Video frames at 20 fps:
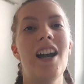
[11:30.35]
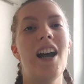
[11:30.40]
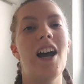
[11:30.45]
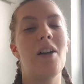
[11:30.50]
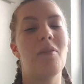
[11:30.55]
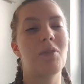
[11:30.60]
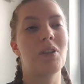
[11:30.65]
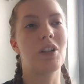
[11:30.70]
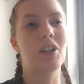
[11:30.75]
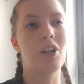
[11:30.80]
I'm
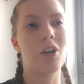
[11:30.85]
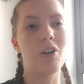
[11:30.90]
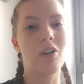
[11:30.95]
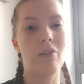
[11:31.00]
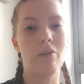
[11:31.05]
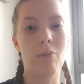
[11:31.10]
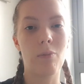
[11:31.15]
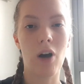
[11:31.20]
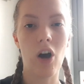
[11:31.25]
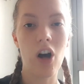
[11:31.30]
going to go
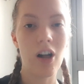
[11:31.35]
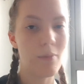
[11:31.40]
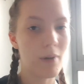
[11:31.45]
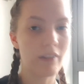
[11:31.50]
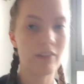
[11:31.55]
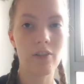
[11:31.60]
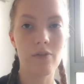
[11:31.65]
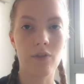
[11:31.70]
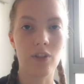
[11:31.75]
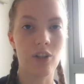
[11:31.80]
over all my
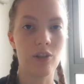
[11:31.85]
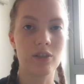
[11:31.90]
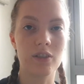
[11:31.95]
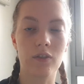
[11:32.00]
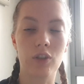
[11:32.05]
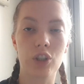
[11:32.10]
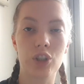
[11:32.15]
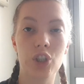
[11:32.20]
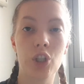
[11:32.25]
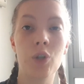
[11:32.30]
reviews. I've
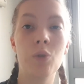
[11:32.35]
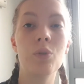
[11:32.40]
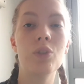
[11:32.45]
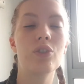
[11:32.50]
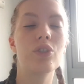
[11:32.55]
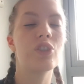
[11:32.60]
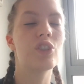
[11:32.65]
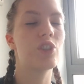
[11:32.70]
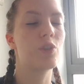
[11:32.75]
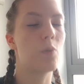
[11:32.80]
got
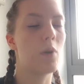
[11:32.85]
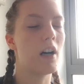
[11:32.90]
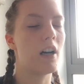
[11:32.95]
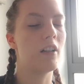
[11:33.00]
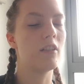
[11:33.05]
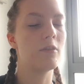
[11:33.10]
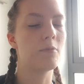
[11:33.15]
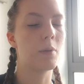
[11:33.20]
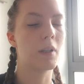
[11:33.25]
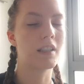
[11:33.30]

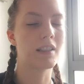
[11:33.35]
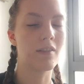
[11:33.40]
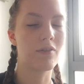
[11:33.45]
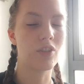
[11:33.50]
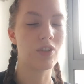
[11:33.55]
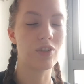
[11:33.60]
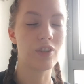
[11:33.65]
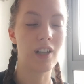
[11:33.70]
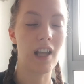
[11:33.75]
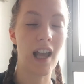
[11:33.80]
212 because I've not
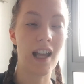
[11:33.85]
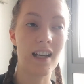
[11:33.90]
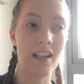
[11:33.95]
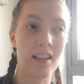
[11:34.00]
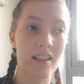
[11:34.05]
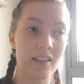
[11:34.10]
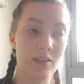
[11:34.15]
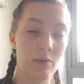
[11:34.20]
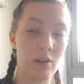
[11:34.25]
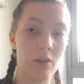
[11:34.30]
done any
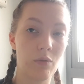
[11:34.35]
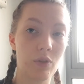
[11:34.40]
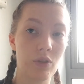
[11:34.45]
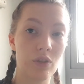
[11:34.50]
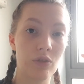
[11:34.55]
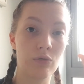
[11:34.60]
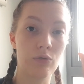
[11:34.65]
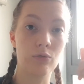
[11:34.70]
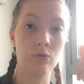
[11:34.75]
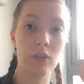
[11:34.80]
this week, which
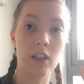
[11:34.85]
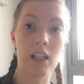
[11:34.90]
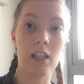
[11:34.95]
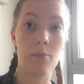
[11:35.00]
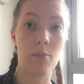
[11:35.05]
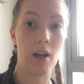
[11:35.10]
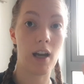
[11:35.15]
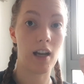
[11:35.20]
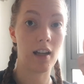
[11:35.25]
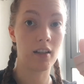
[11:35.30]
is really
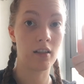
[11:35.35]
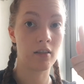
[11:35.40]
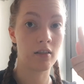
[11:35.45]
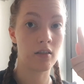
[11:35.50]
bad.